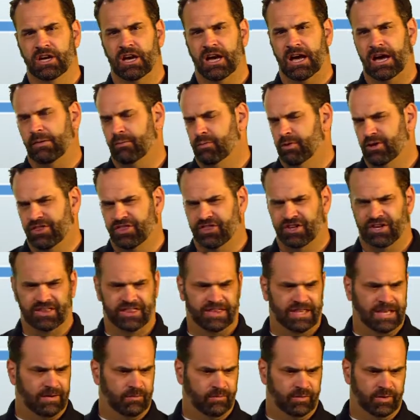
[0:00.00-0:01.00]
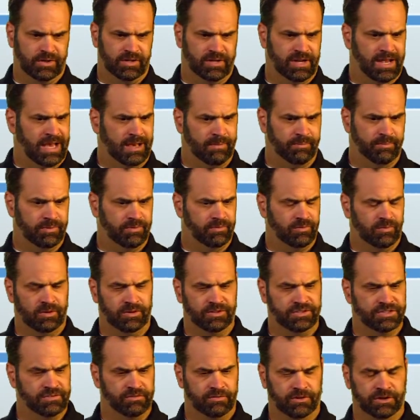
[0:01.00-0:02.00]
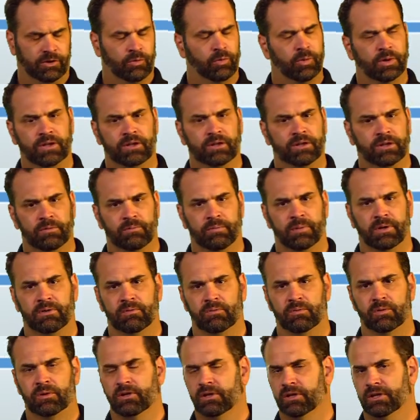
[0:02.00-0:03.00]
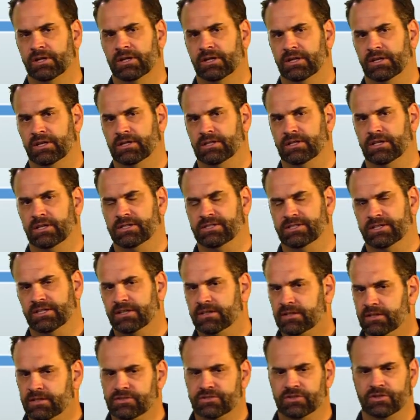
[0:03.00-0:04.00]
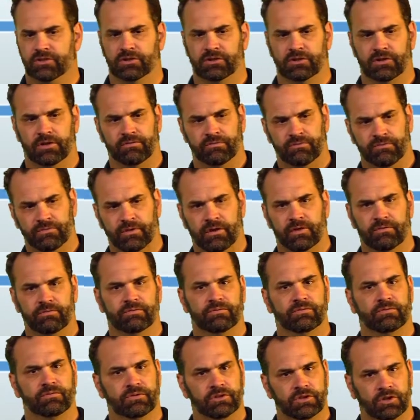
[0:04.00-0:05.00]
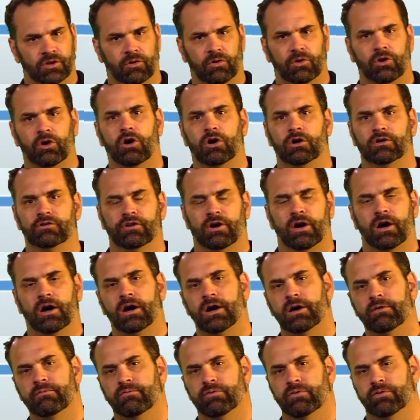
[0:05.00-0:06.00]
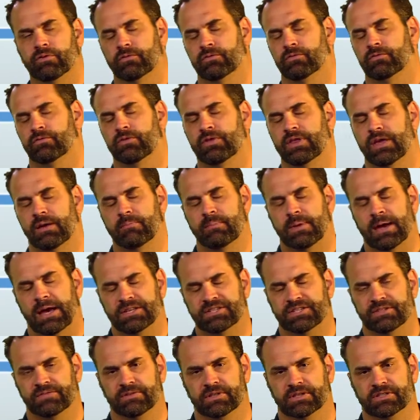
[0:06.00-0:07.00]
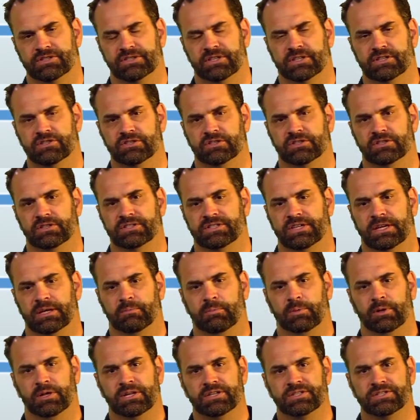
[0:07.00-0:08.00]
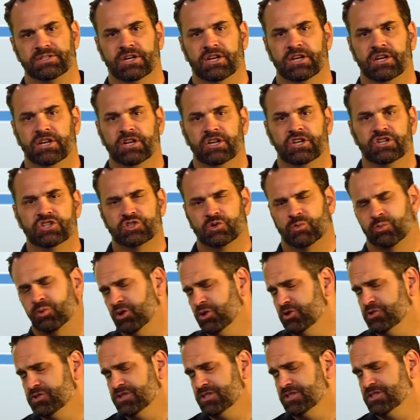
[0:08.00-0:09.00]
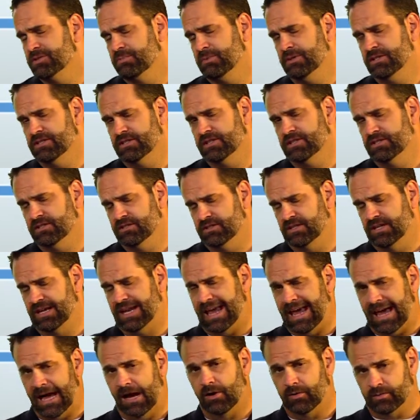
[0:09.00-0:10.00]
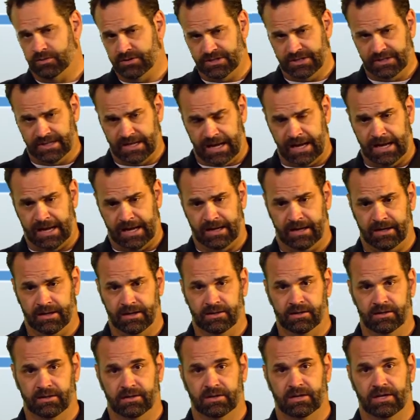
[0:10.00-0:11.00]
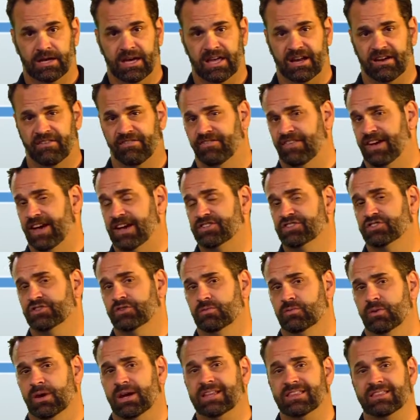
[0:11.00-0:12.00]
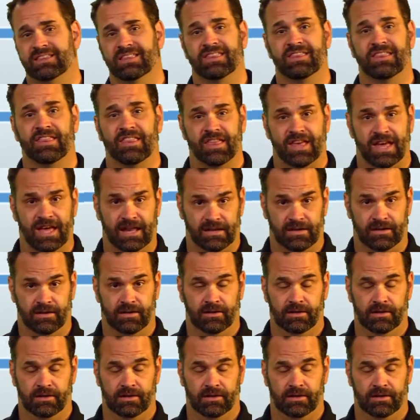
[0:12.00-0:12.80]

I would have thought that would have happened relatively quickly, but really it didn't. It took a long time for that massive extinction to take place. So we're losing species now, today, at a faster rate than then.